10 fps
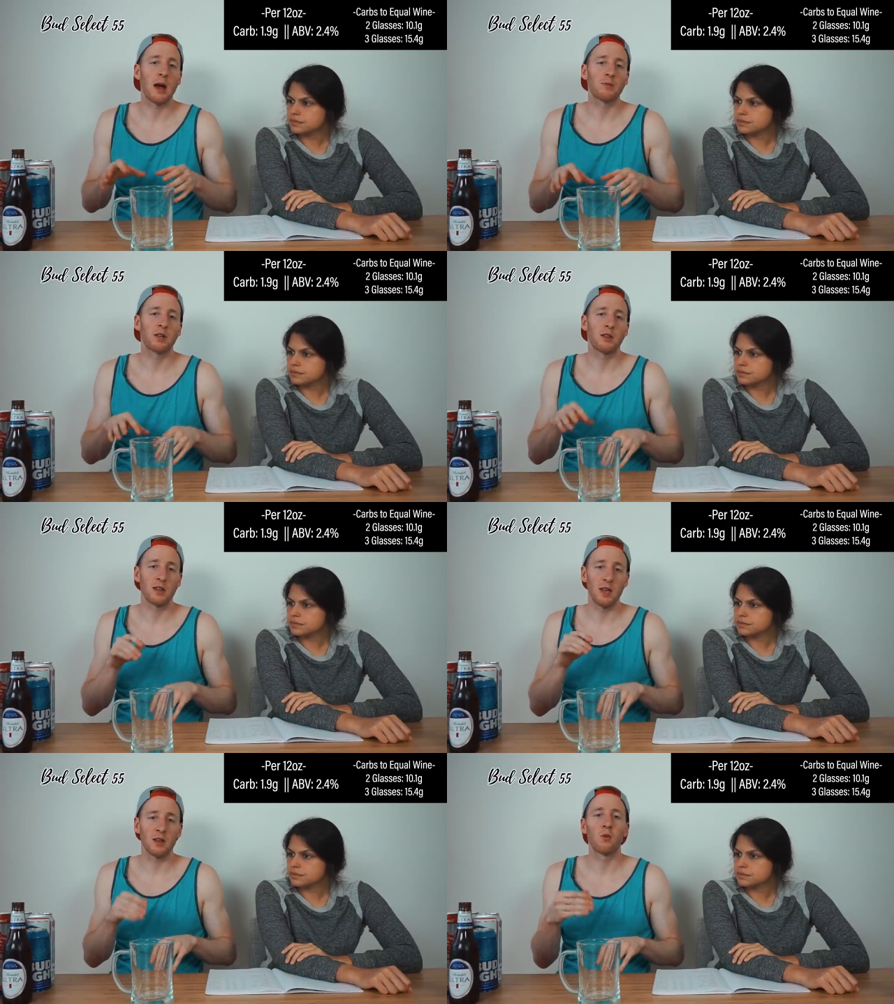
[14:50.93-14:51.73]
Speaker 1: options,
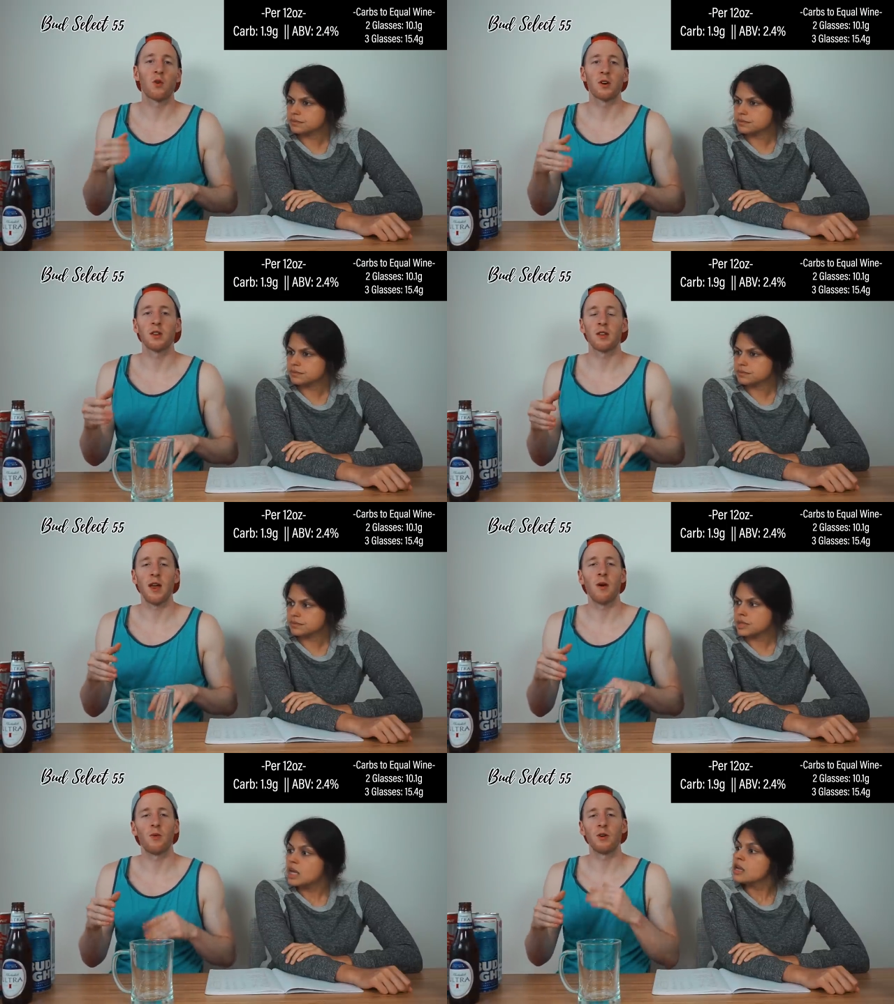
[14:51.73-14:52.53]
it's worse than
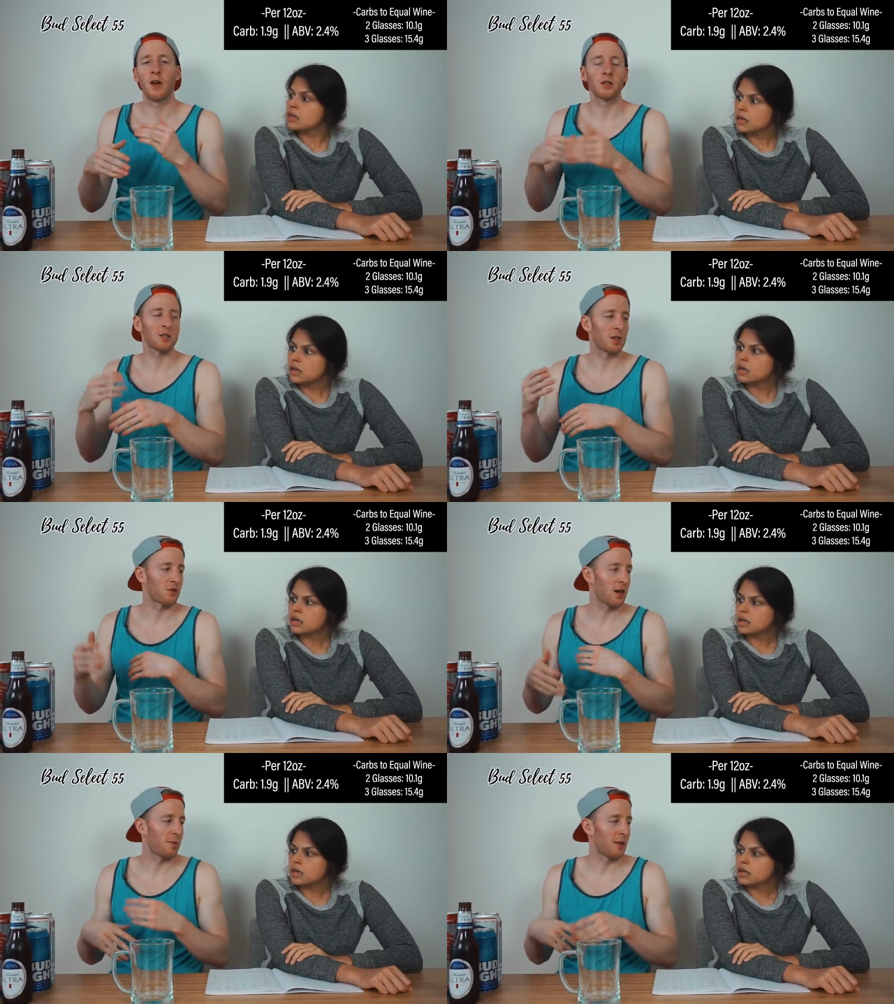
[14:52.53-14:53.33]
that when you actually
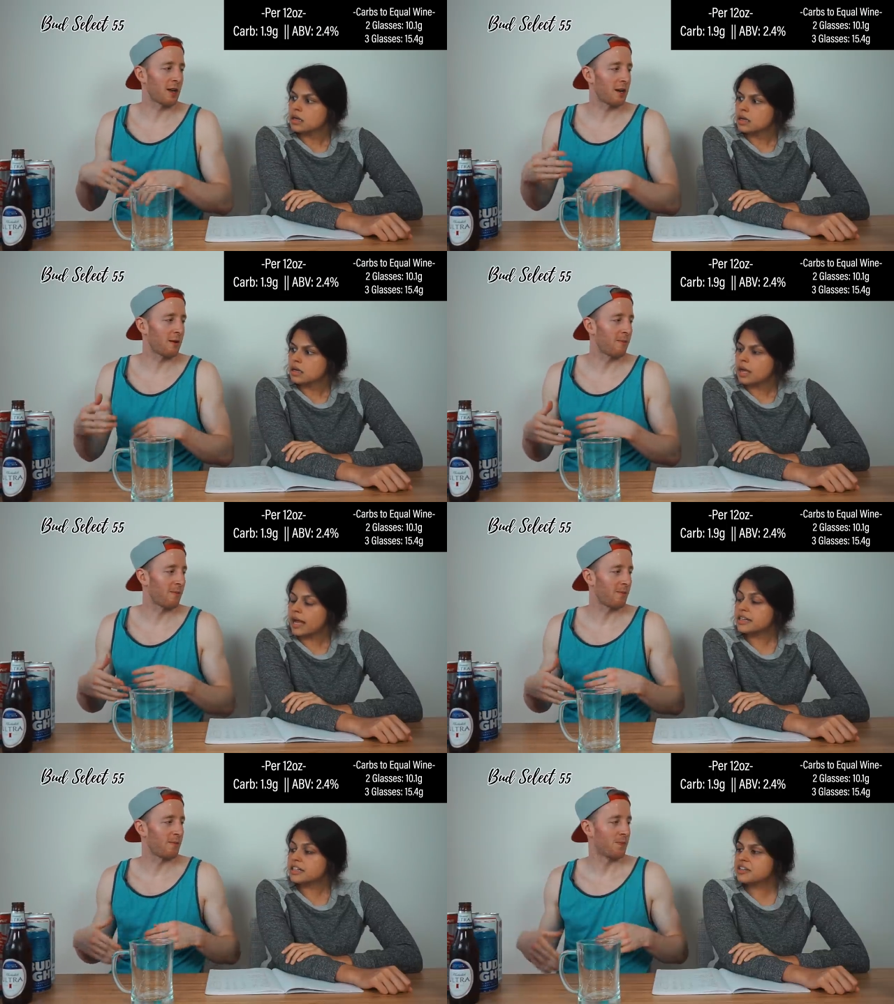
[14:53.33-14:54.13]
extrapolate it.
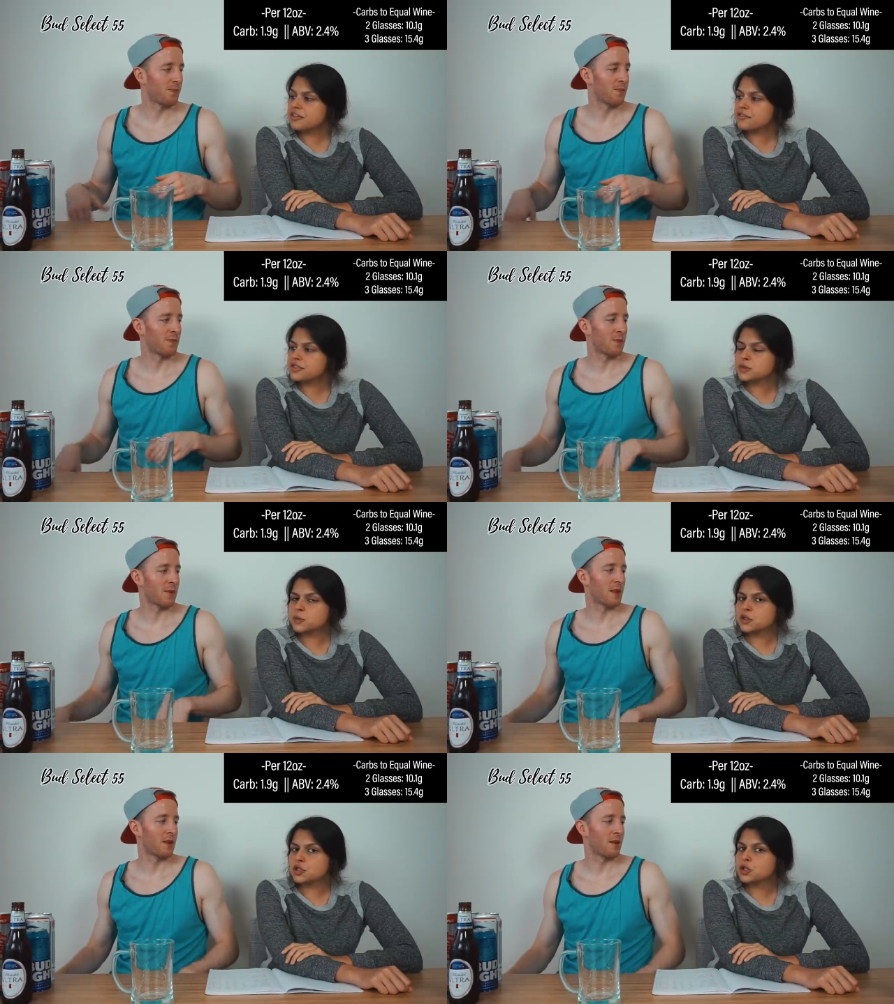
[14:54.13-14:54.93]
Speaker 2: And in our
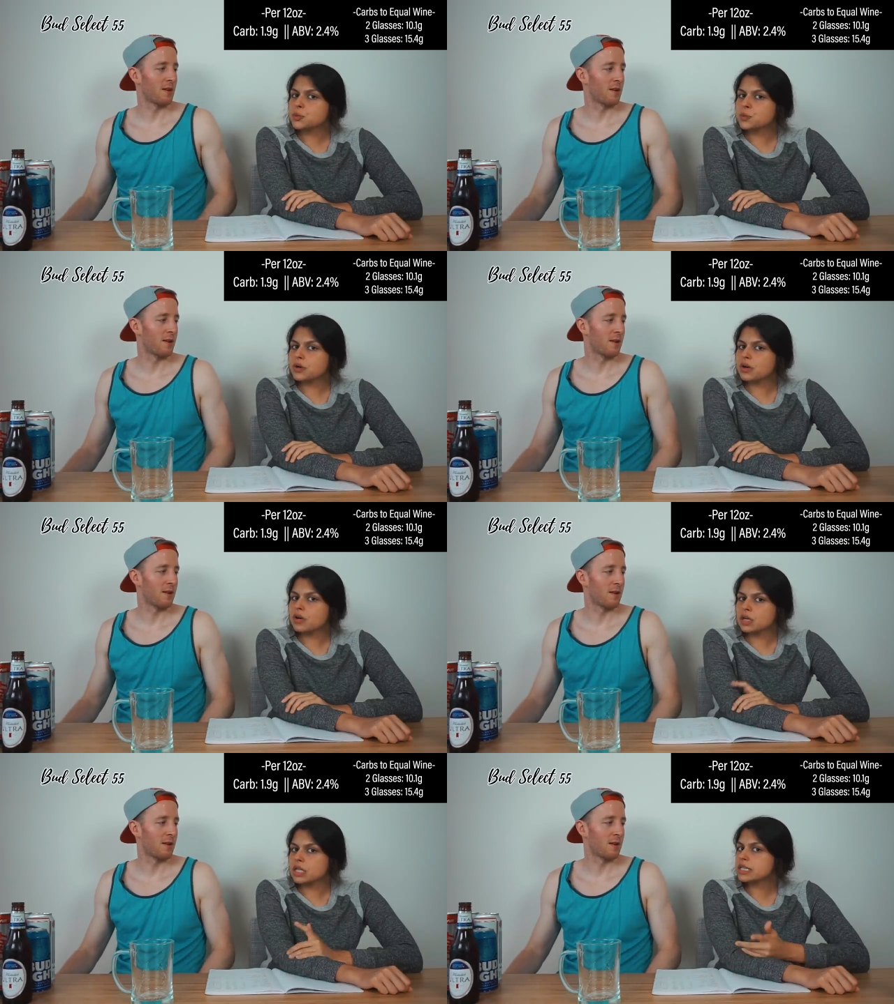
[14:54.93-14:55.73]
Facebook group,
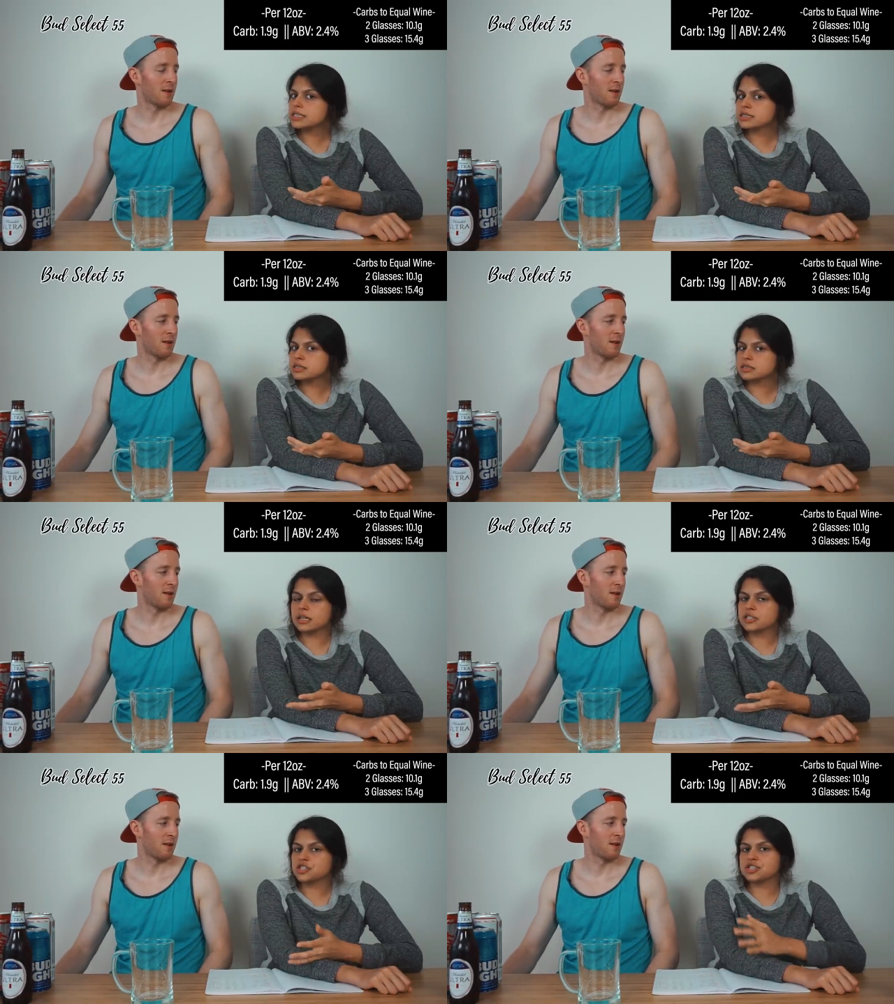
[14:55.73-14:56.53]
or like
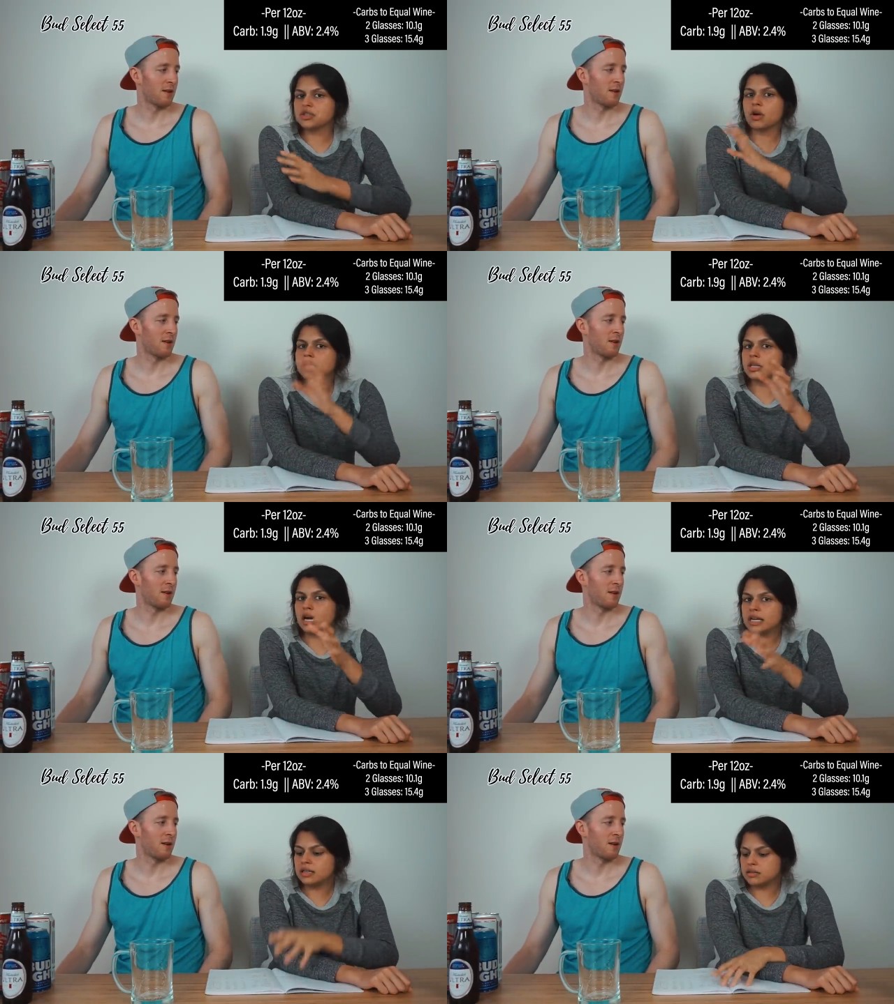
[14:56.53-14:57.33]
like just
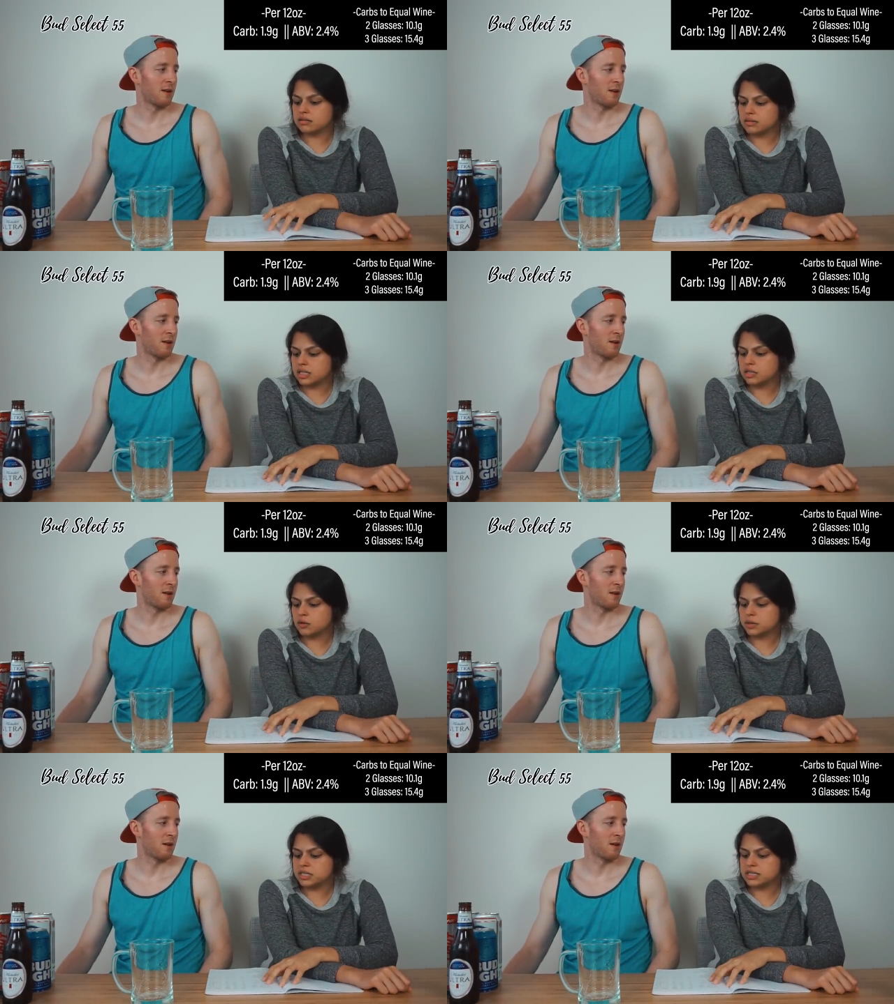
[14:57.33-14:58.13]
online
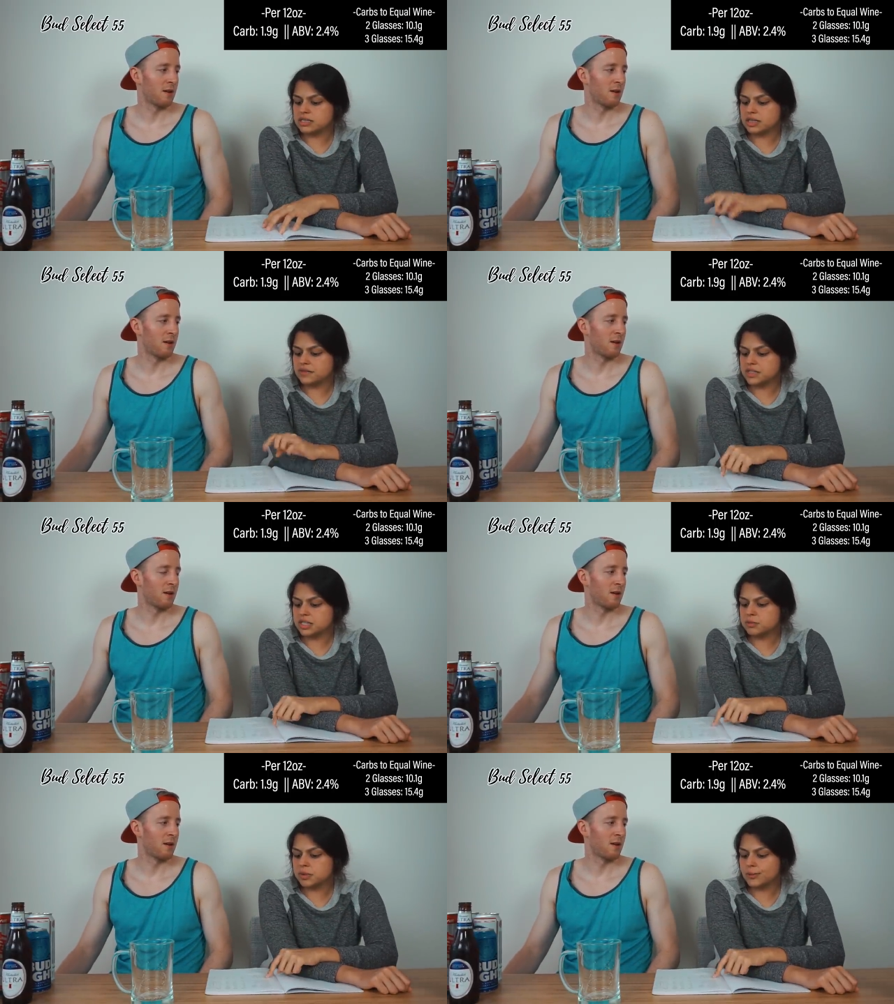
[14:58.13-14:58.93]
keto places, I've
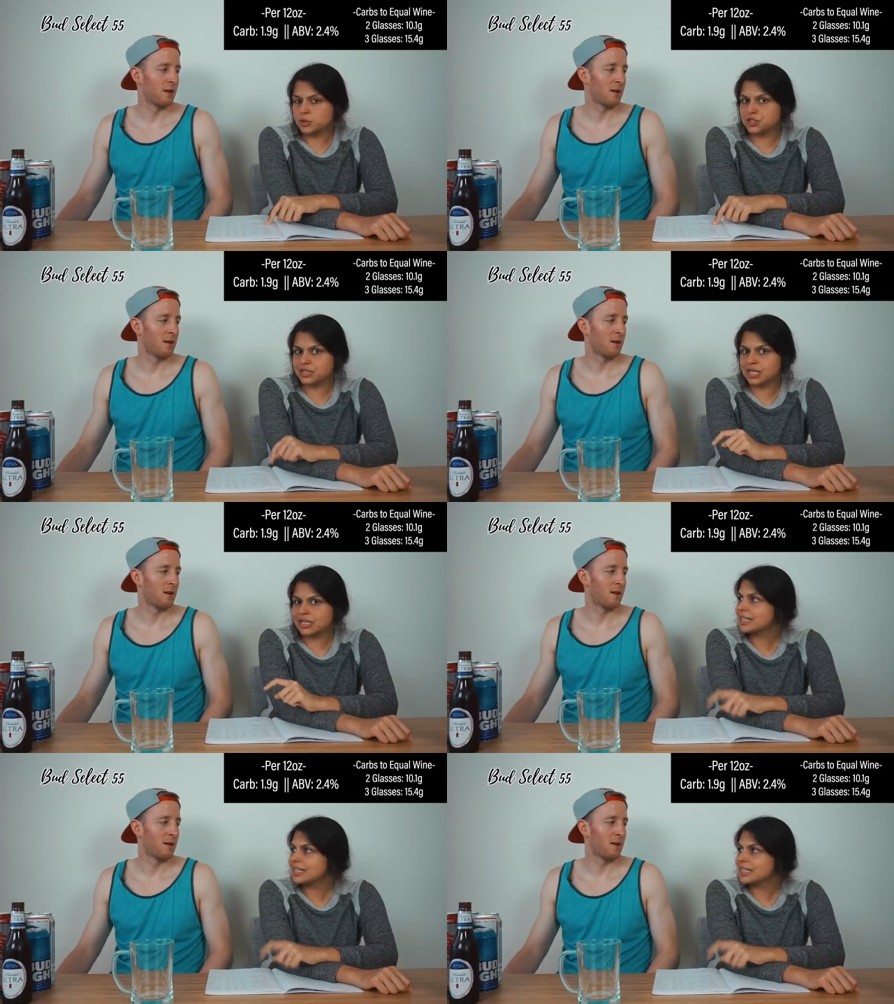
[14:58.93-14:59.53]
seen people just get